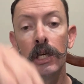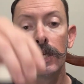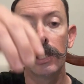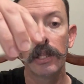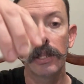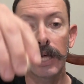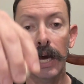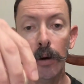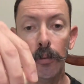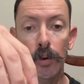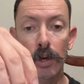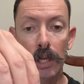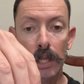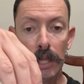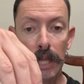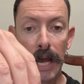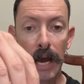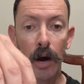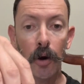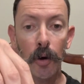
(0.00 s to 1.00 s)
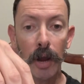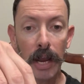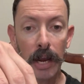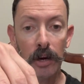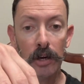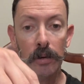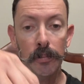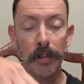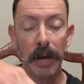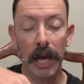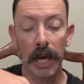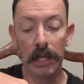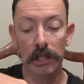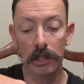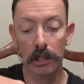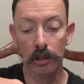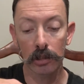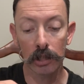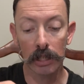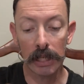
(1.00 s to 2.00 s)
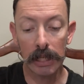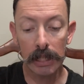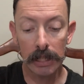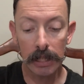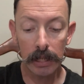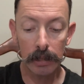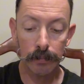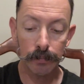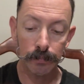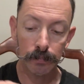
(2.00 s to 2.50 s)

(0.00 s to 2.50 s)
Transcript: that would allow air to pass underneath it,